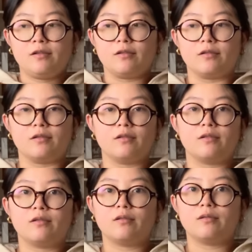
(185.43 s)

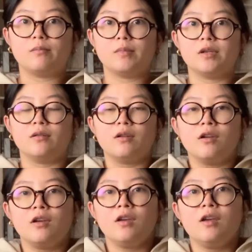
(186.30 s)
I
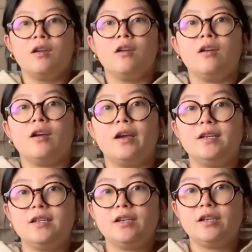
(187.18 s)

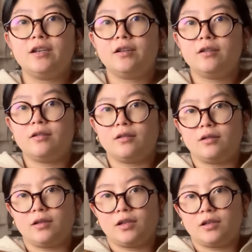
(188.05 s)
did a
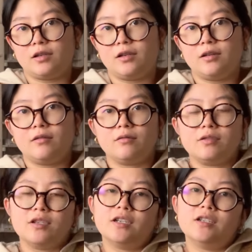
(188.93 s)
little,
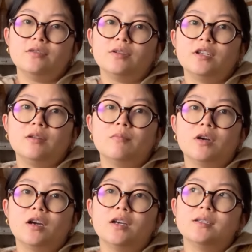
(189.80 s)
did I do any
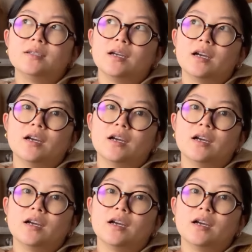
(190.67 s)
mods?